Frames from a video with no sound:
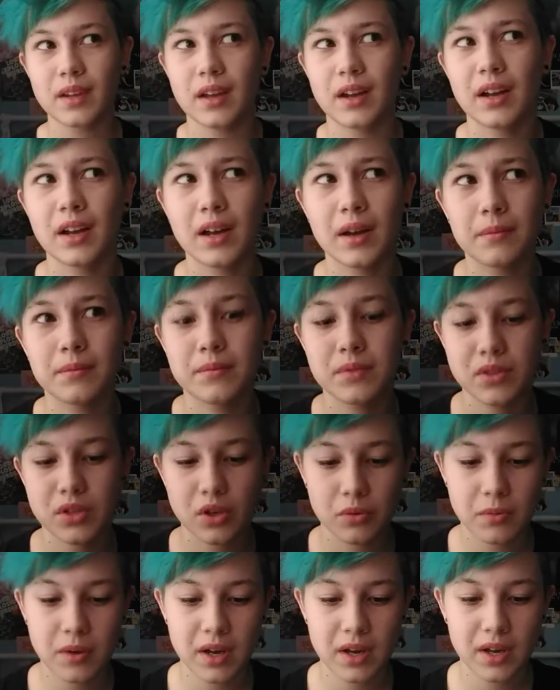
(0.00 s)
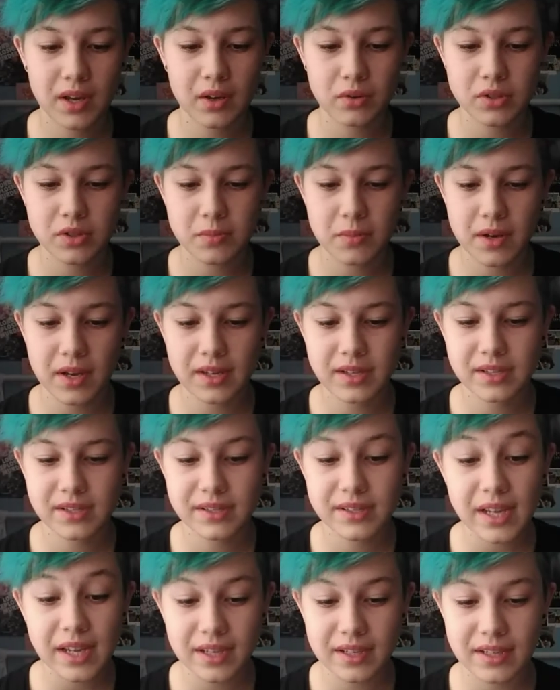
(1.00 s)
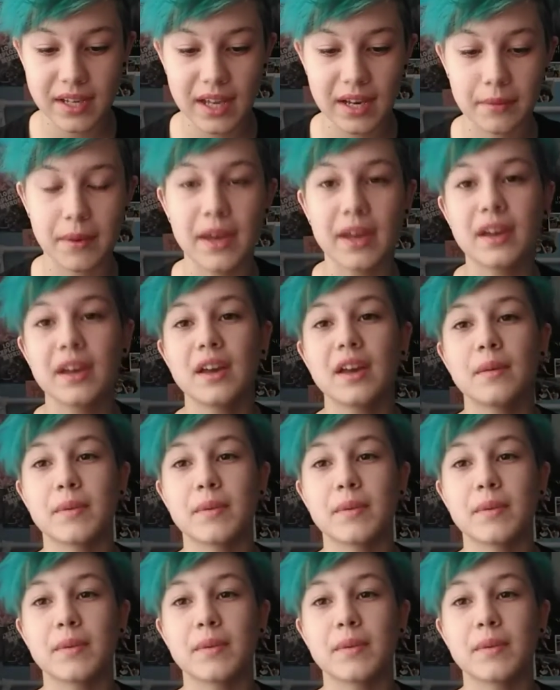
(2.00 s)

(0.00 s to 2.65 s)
Onto my second anime.